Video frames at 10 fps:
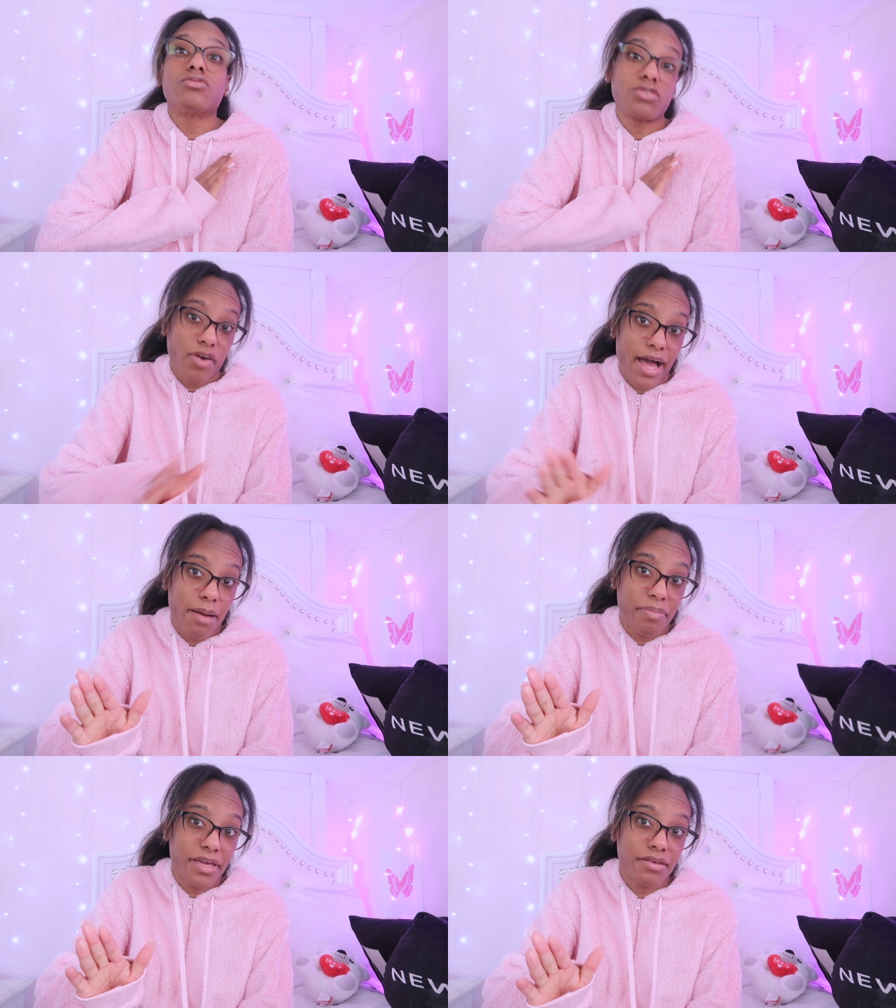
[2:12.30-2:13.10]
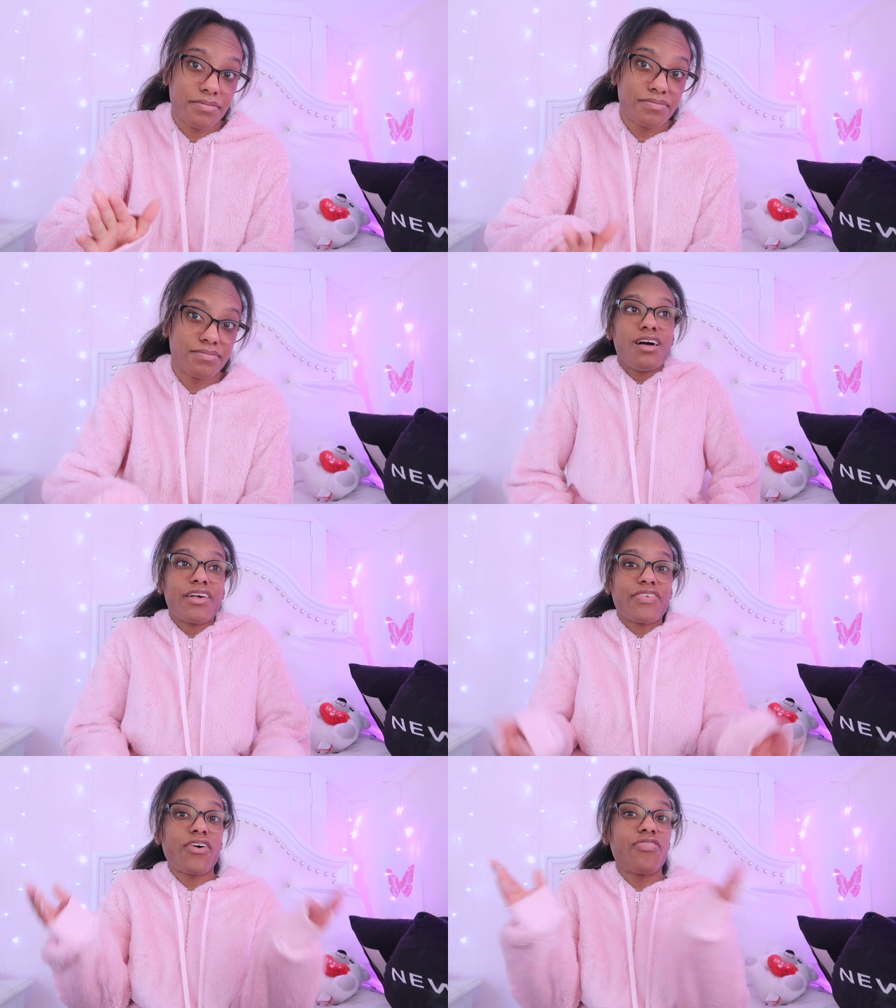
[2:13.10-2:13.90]
happy.
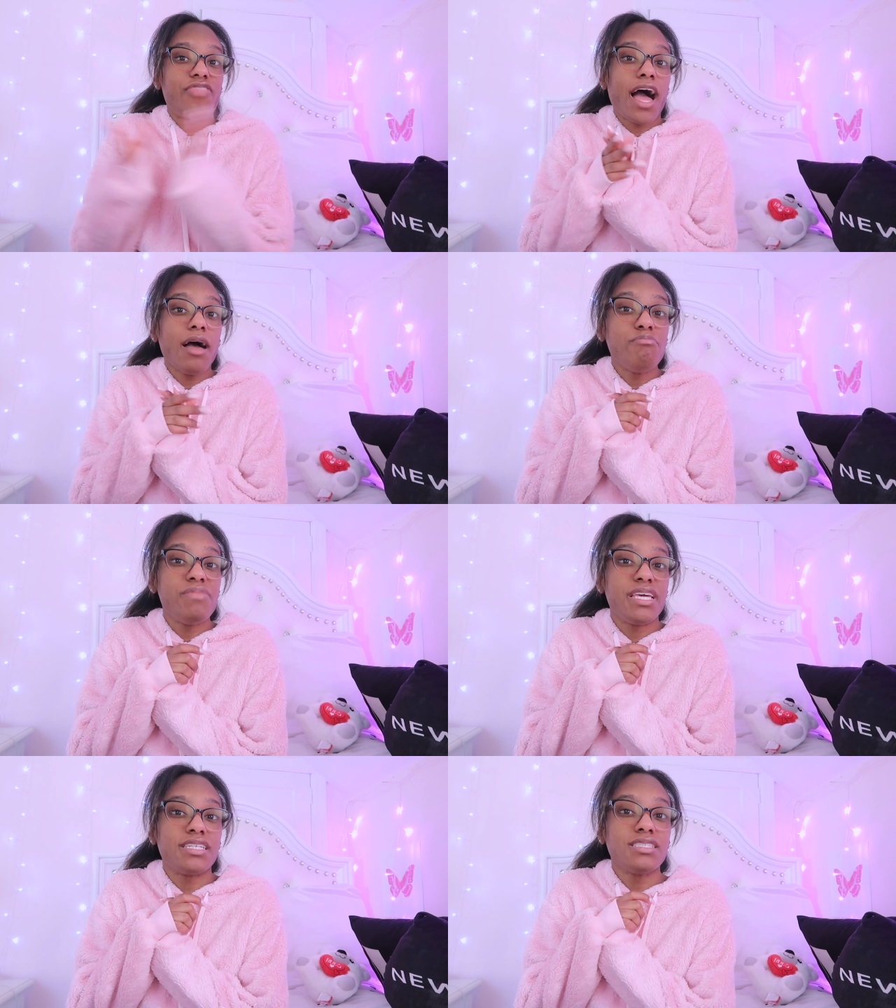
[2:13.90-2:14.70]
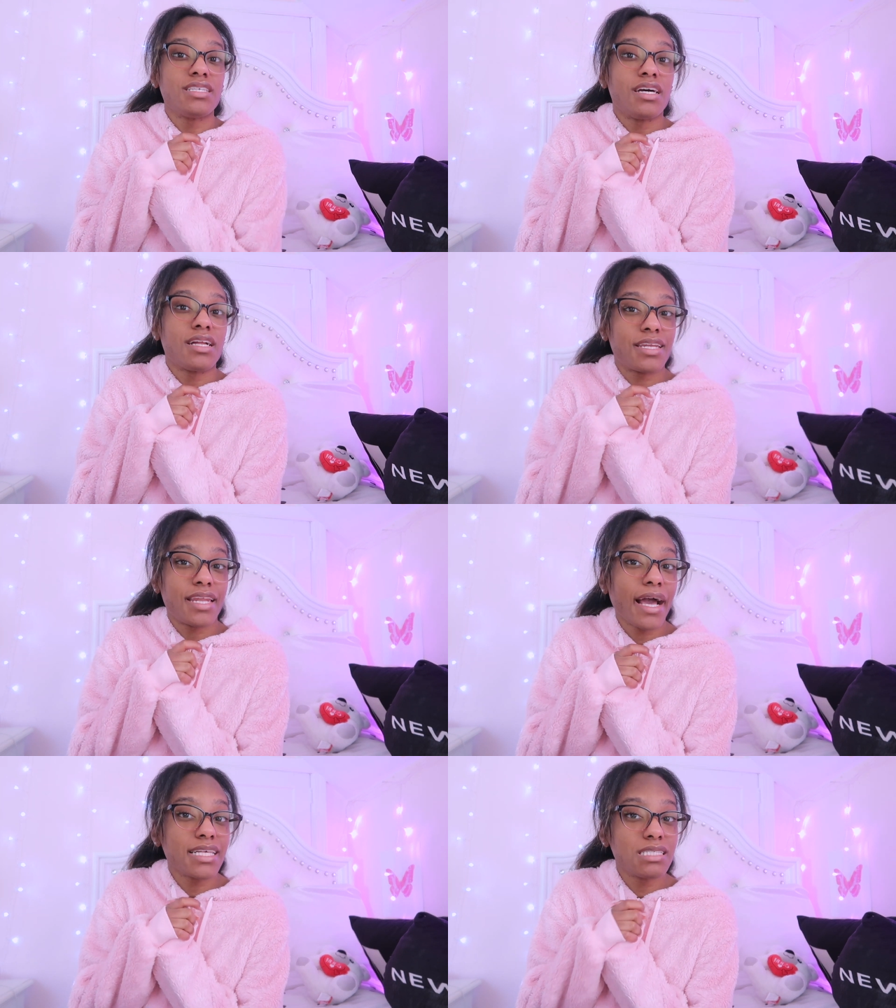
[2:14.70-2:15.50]
So that means
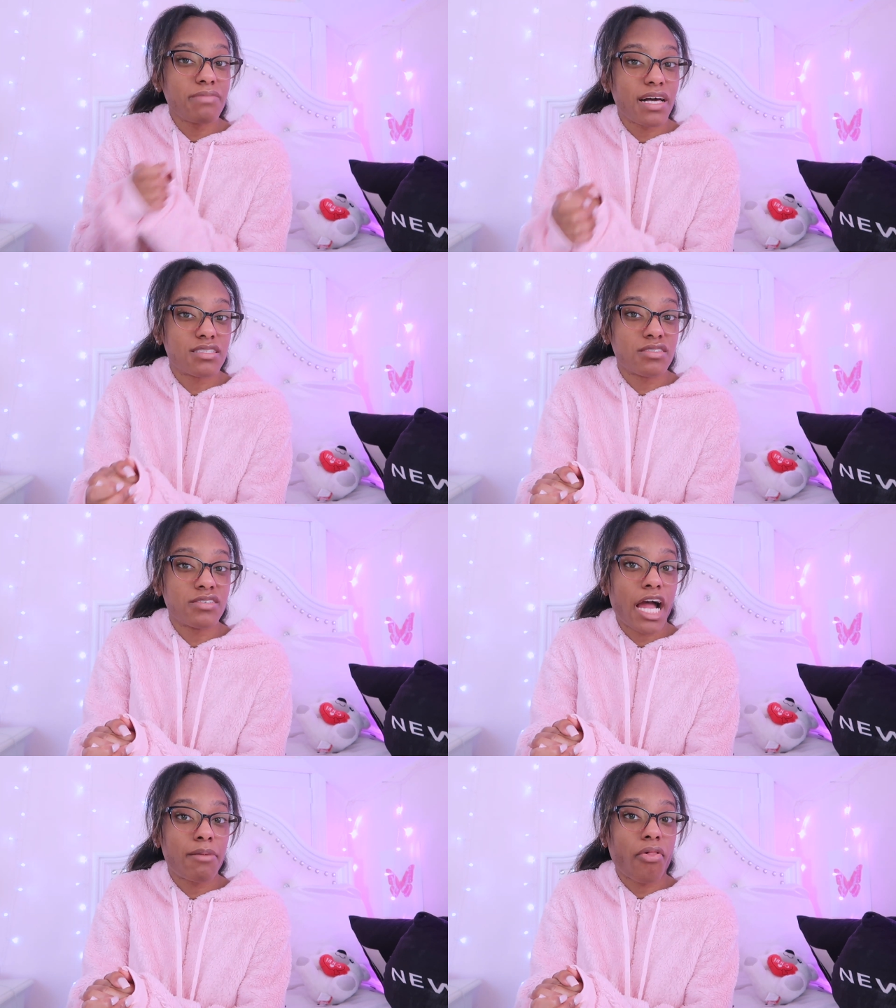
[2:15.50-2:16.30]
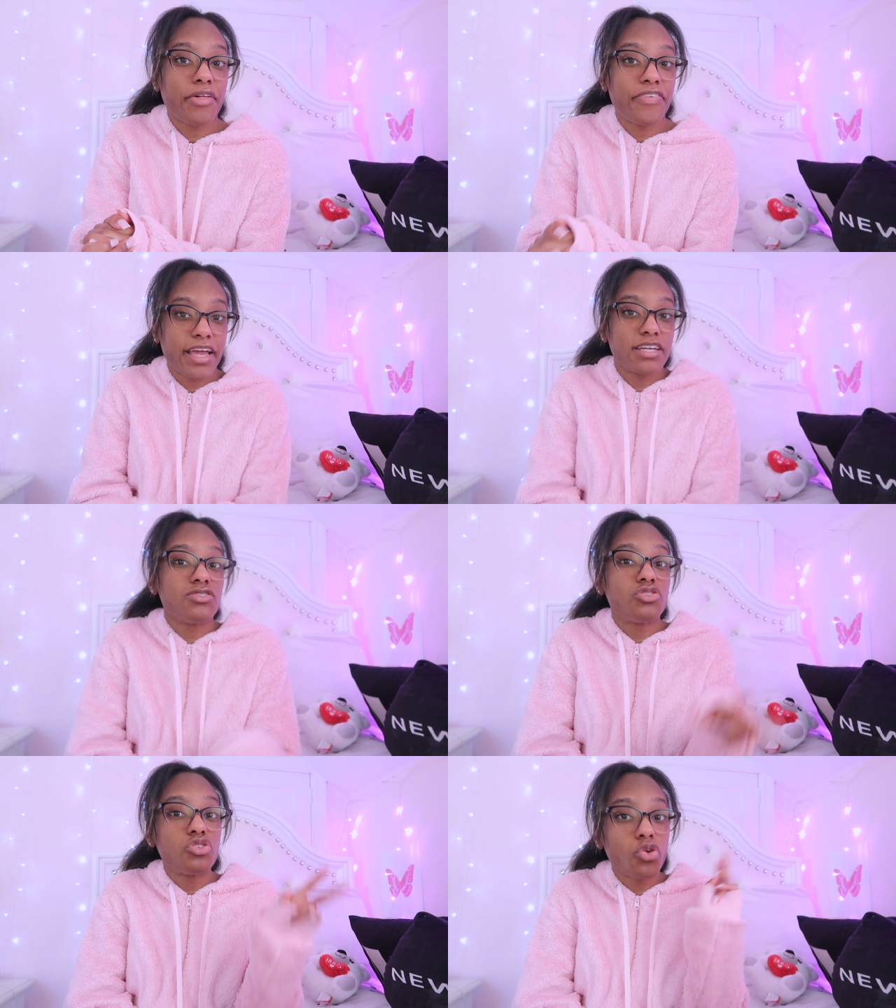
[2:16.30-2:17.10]
next semester, I'm only
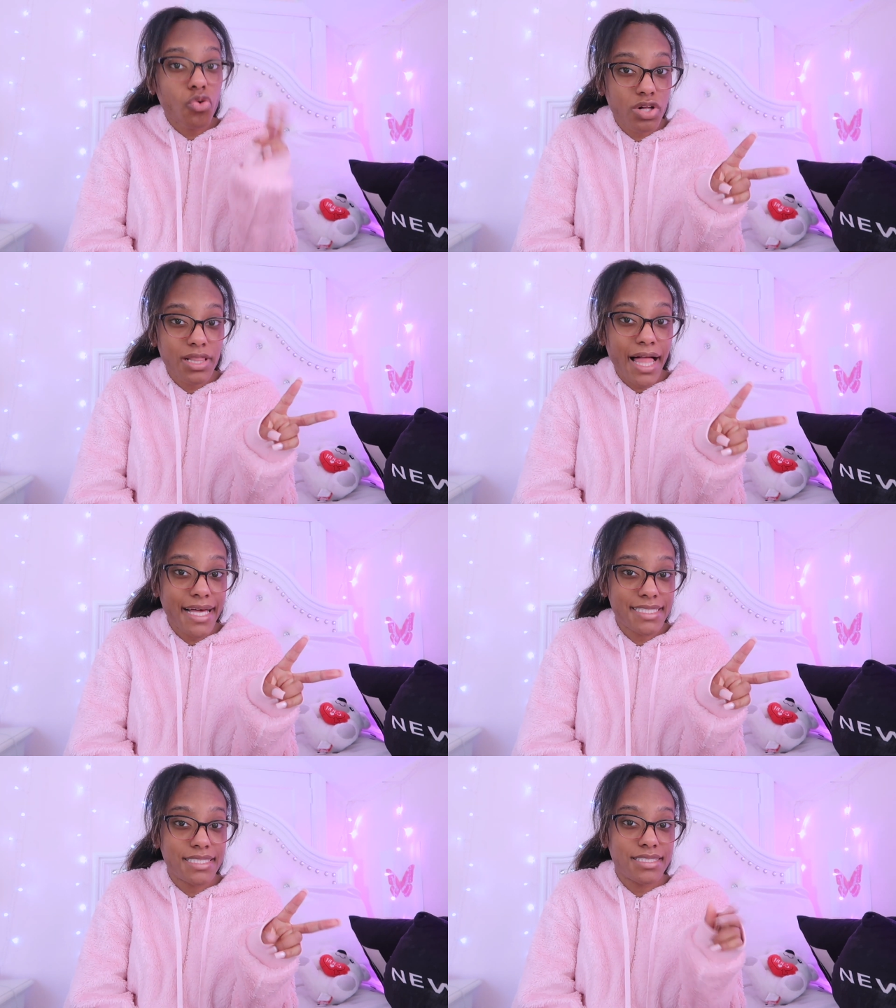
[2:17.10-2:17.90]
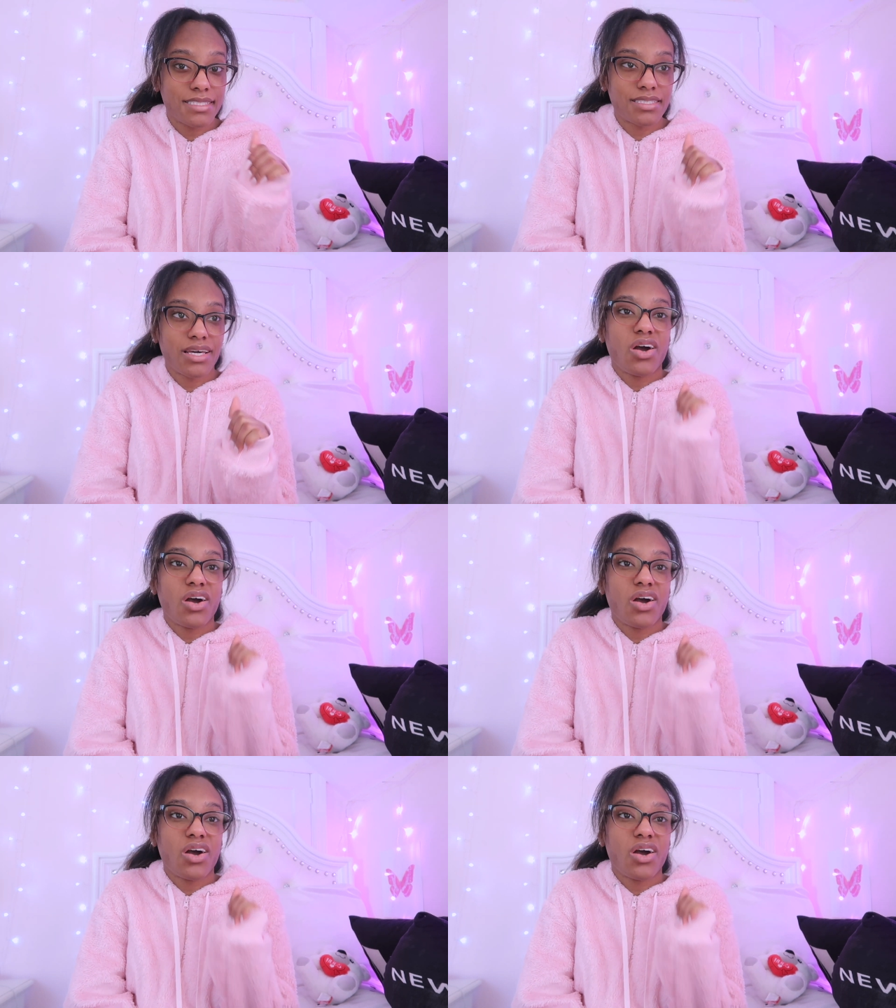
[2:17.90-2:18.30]
taking 2 classes.